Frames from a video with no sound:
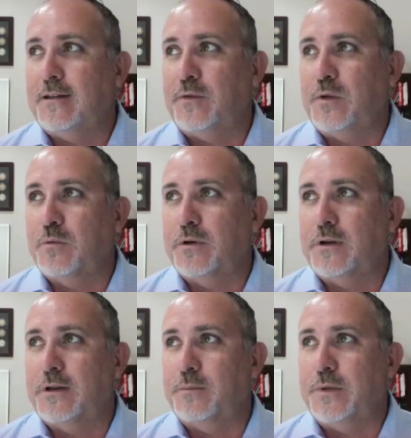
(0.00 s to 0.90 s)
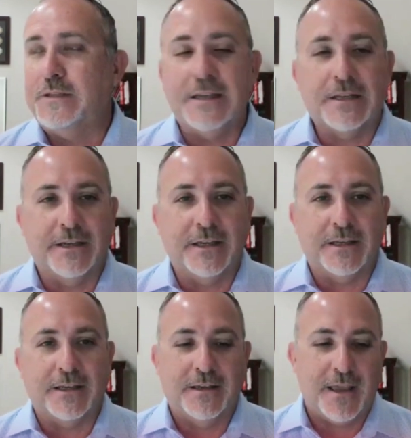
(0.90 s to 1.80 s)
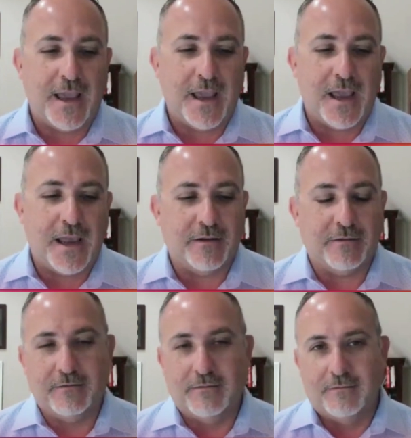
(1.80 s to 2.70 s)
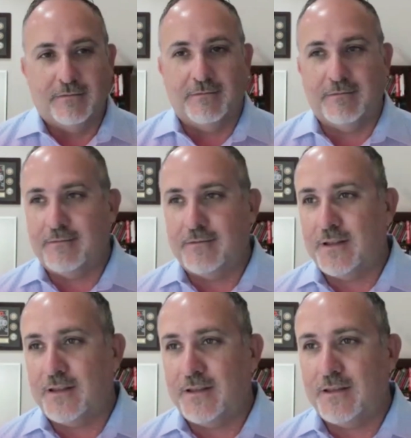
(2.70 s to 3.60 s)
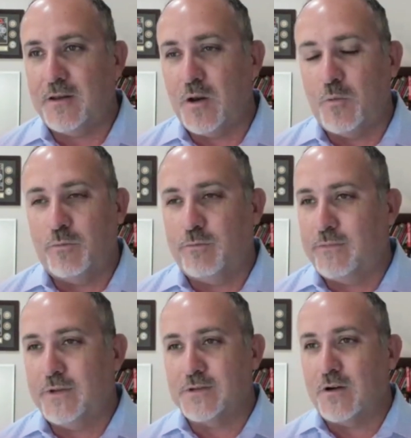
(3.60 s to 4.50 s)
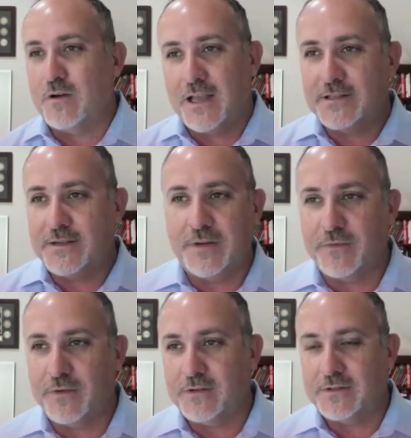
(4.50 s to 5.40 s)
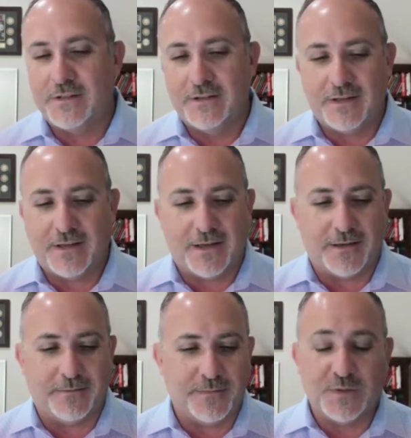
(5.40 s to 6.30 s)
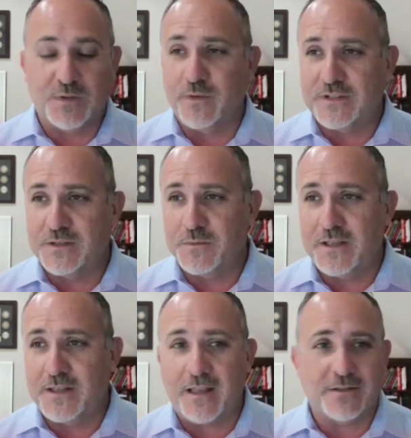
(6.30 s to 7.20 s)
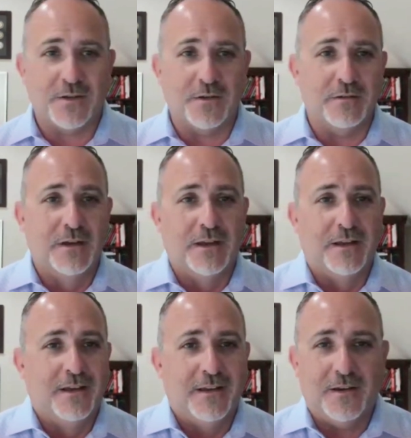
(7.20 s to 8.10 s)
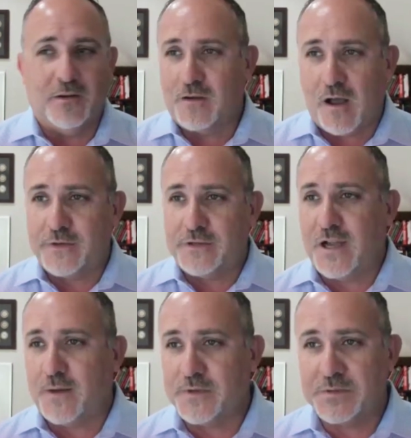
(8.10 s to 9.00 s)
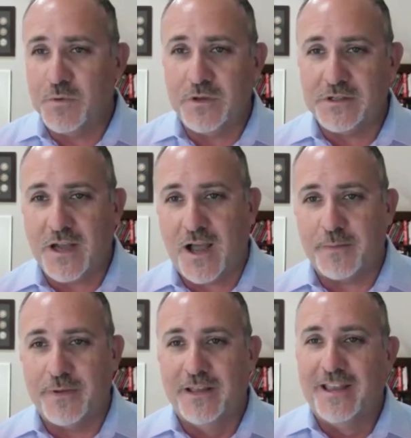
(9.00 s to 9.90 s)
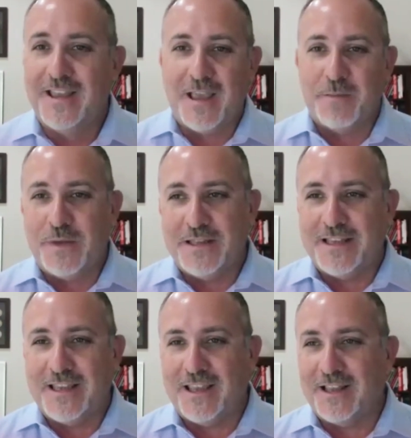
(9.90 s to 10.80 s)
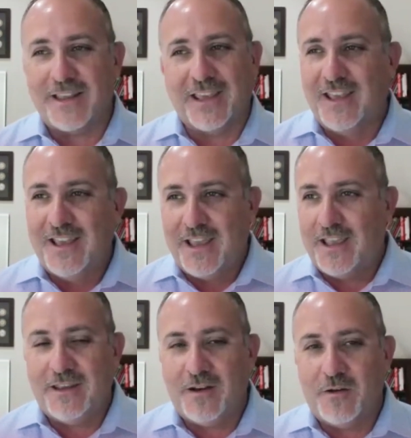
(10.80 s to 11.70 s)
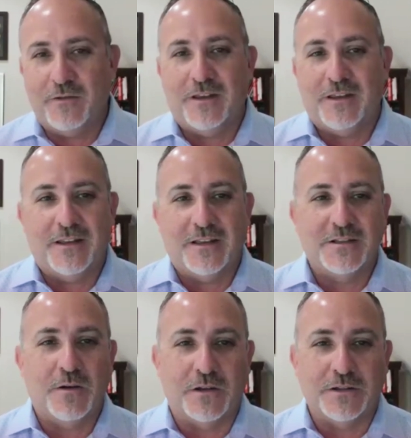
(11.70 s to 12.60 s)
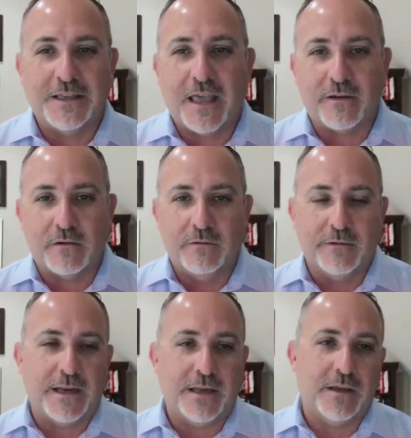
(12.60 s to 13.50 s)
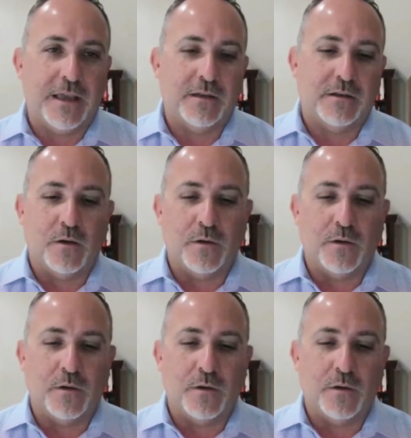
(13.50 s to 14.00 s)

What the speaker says: in a PT clinic and there's all kinds of different services within that. So, a coffee shop, a smoothie shop, and PT, like it doesn't go all together, right? And you can't go to